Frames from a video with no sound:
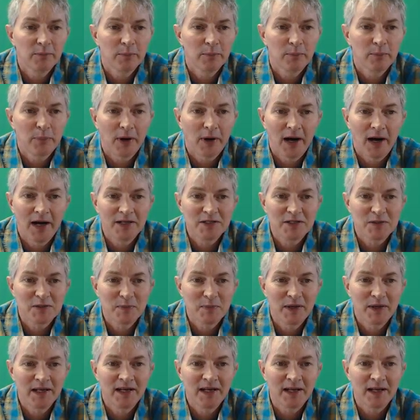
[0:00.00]

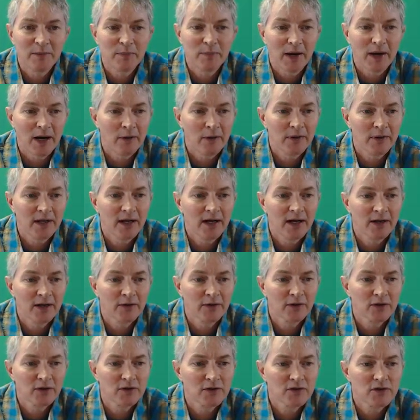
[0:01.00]
Bondsmen and bounty
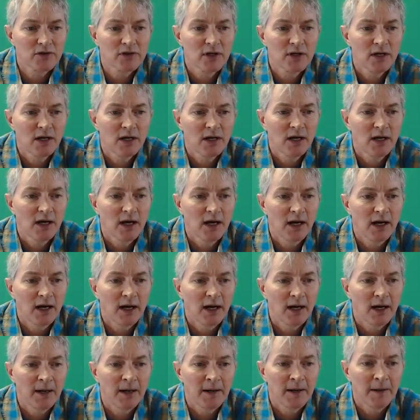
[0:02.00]
hunters
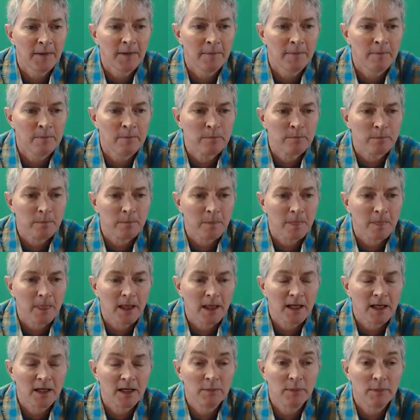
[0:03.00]

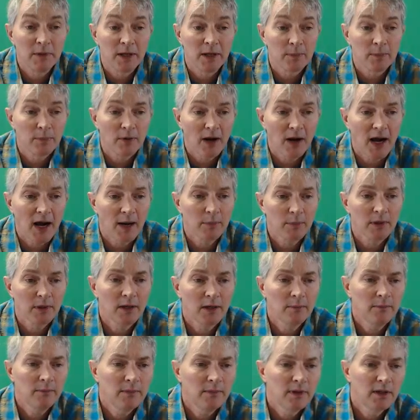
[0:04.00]
can be a
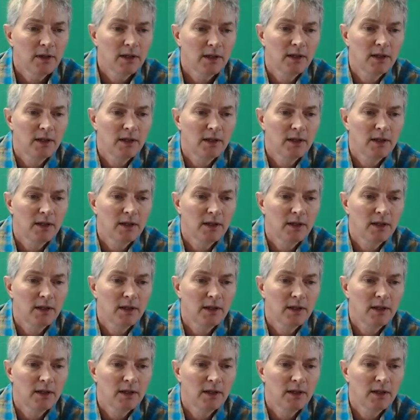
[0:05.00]
problem.